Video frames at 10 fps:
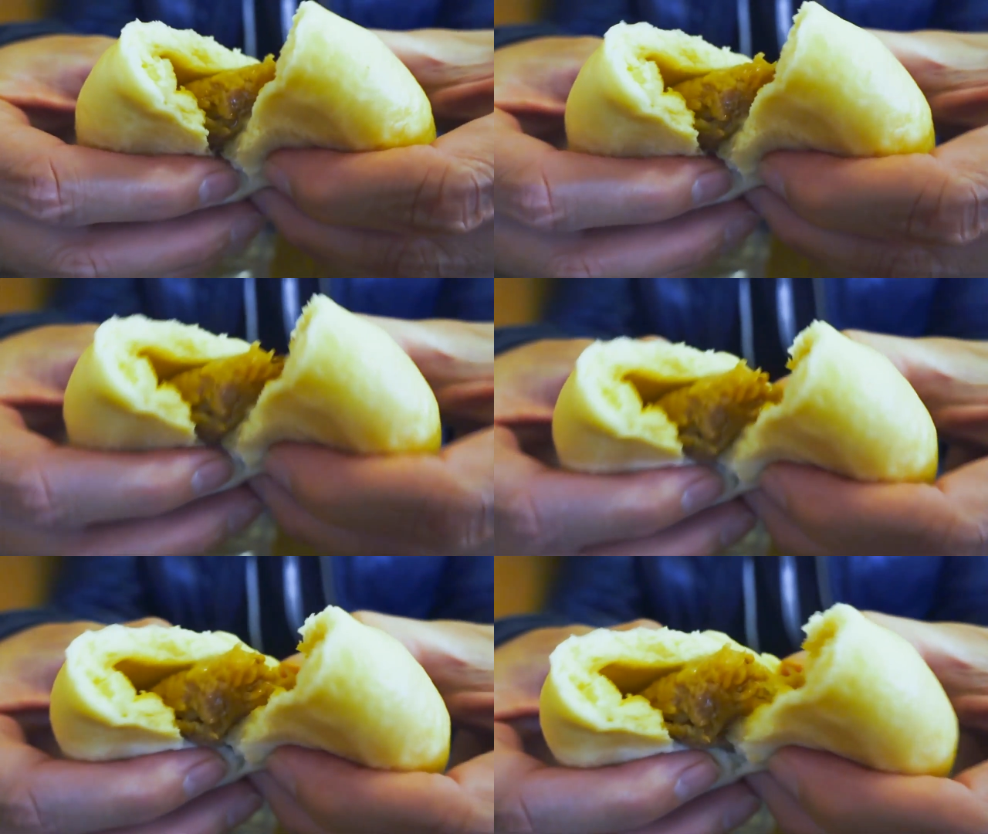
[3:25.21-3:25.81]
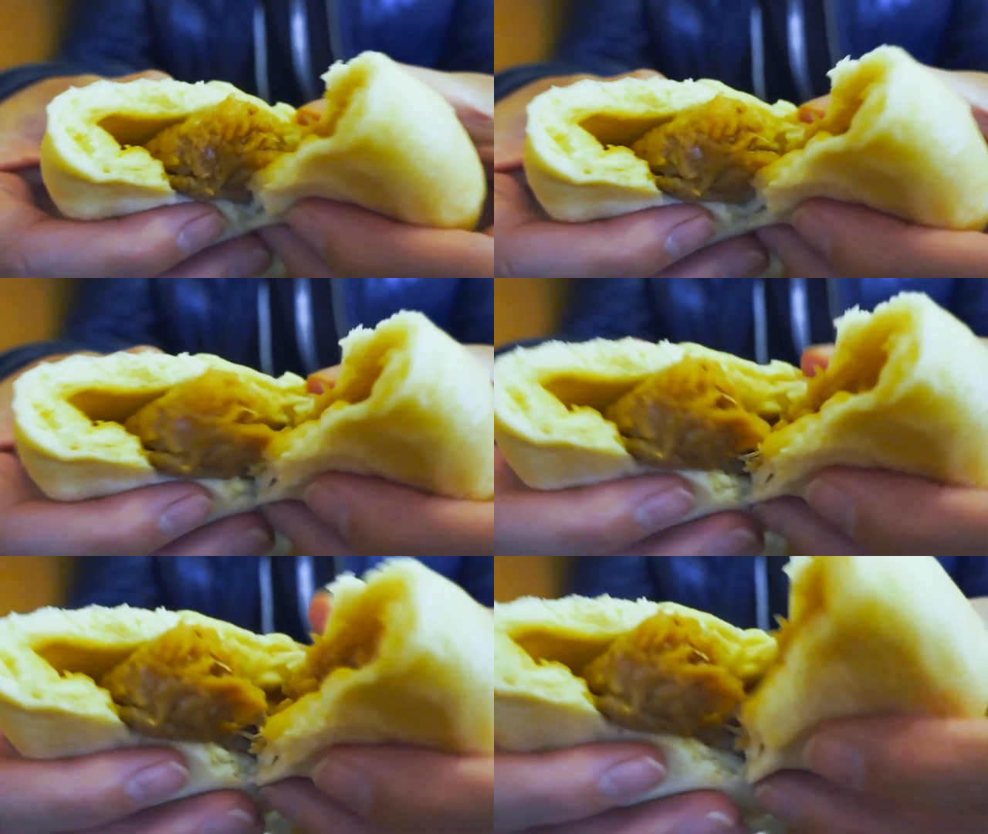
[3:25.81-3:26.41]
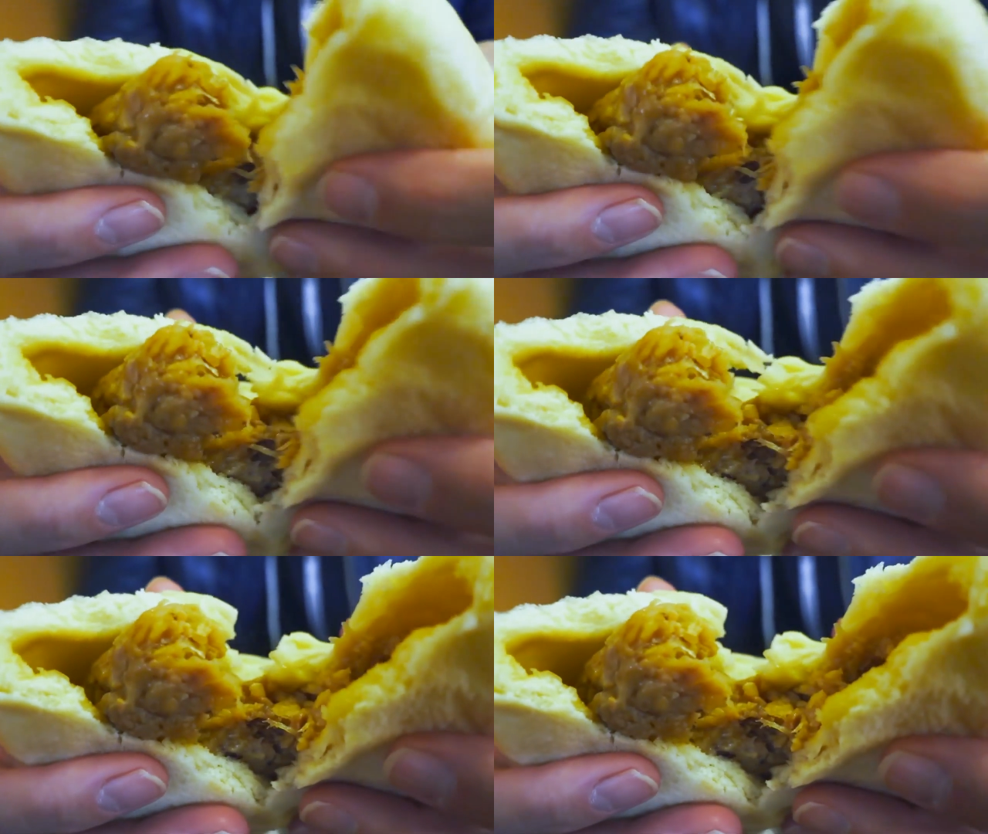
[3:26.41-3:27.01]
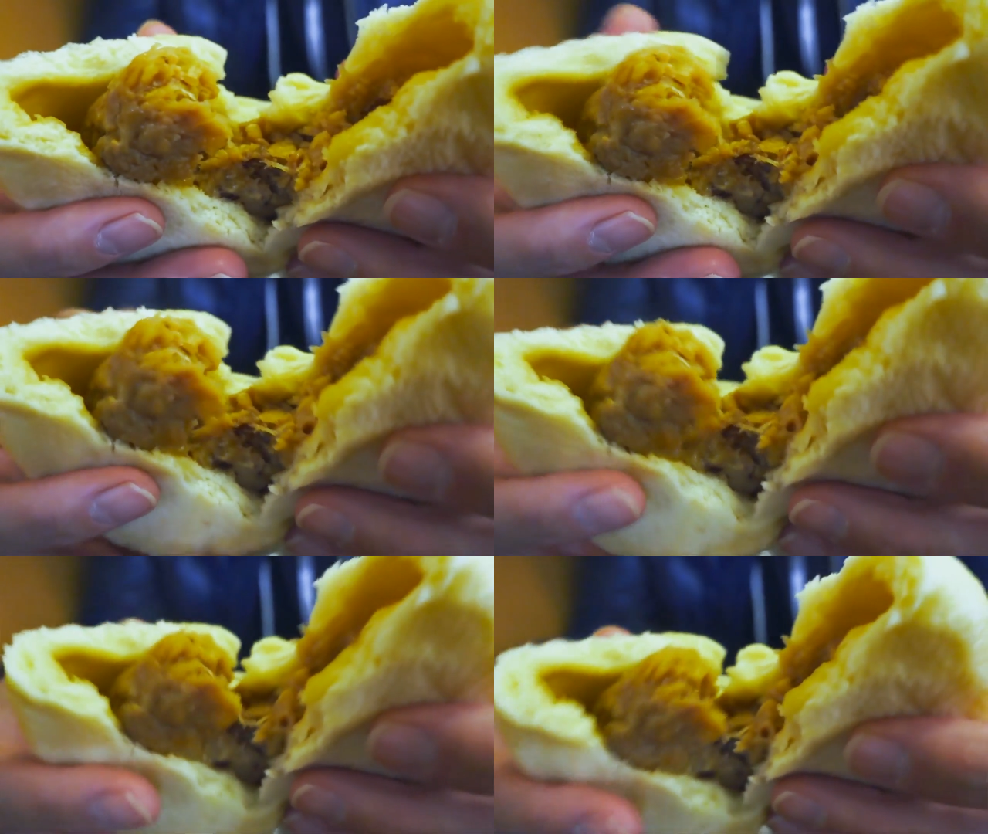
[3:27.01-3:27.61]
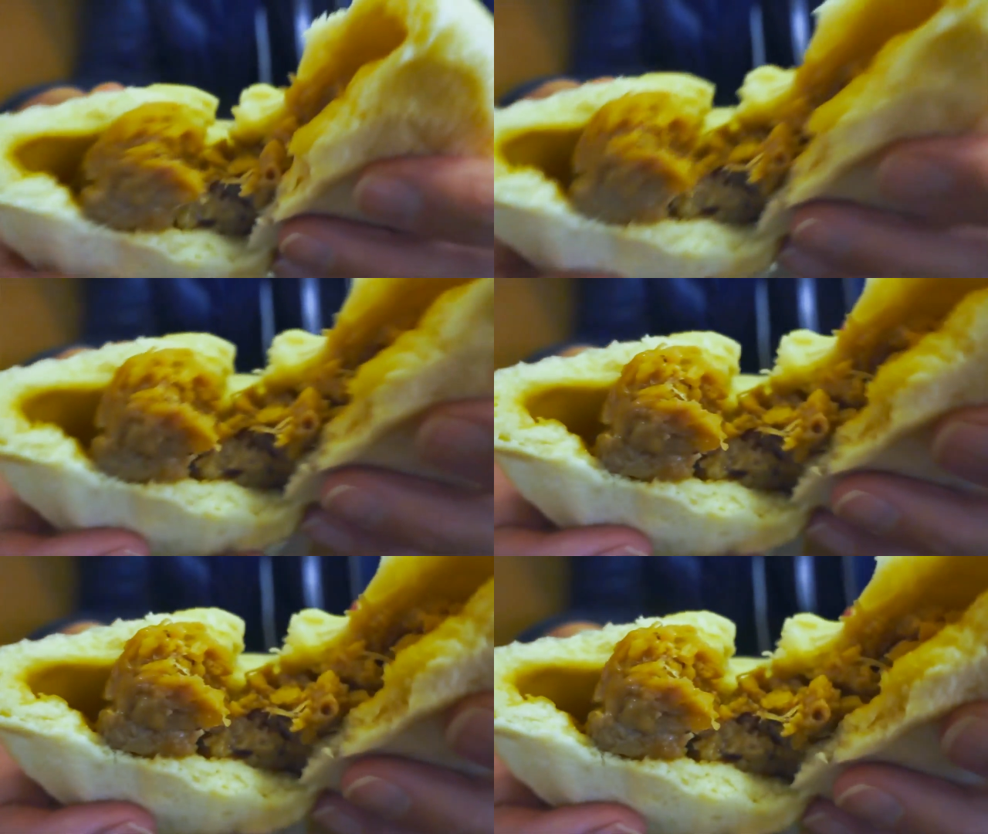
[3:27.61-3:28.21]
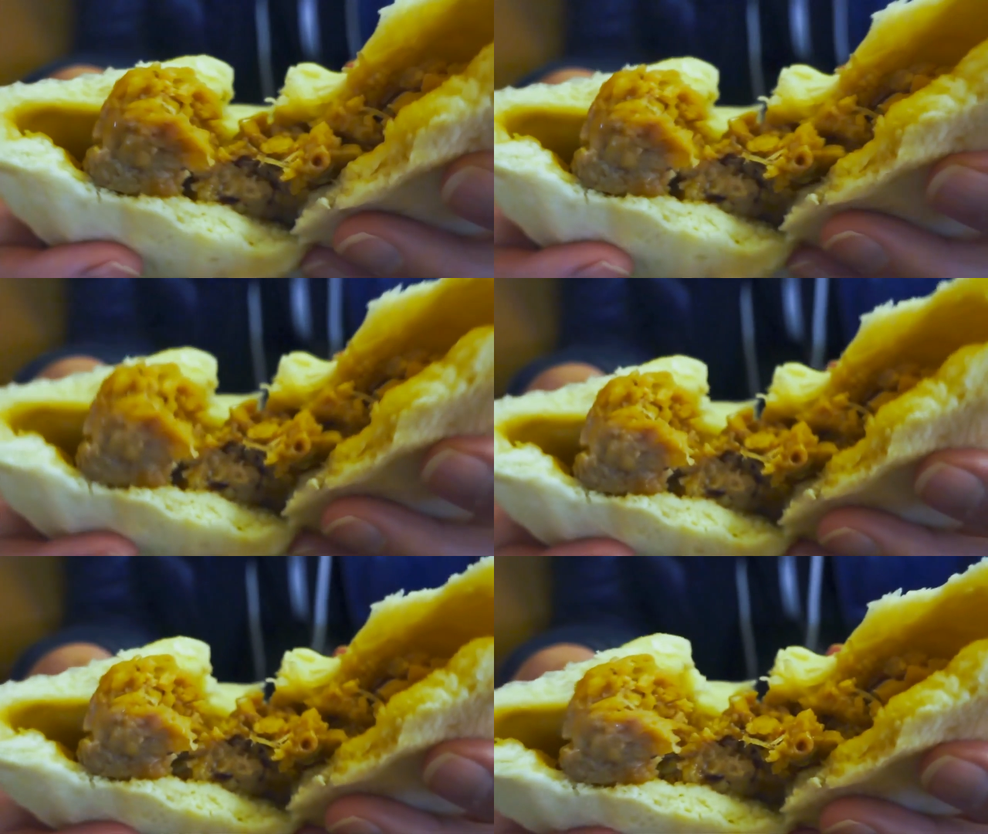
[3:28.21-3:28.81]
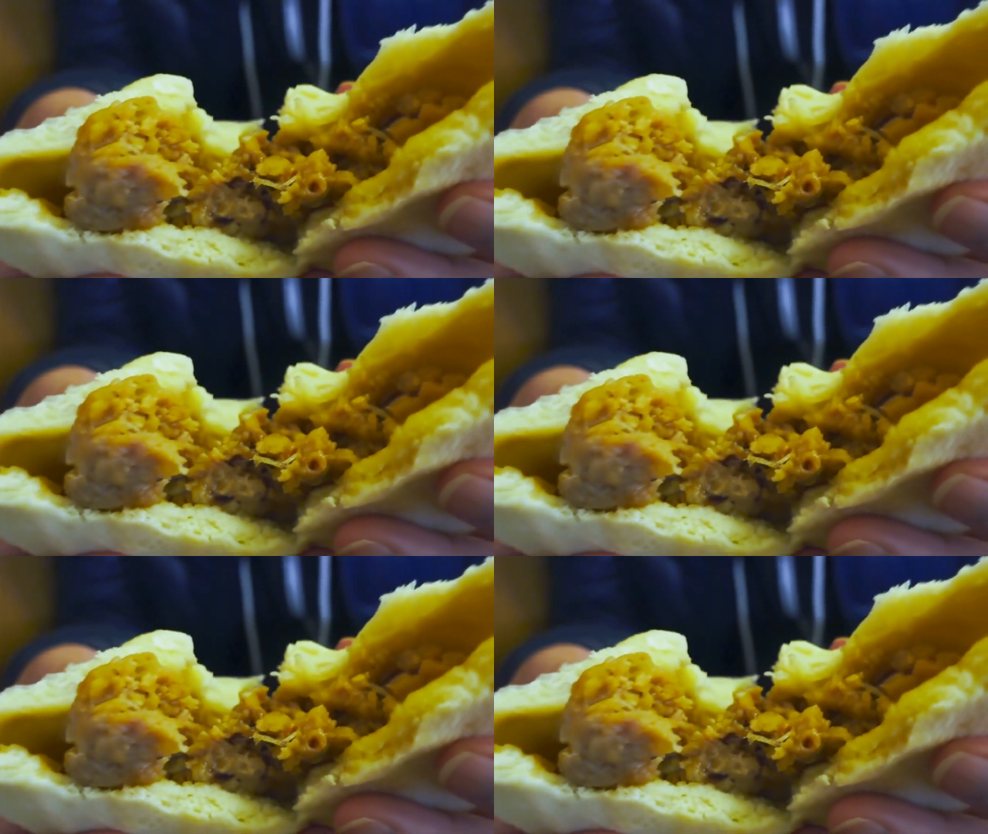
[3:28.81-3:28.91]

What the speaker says: Nobody's mouth can be seen.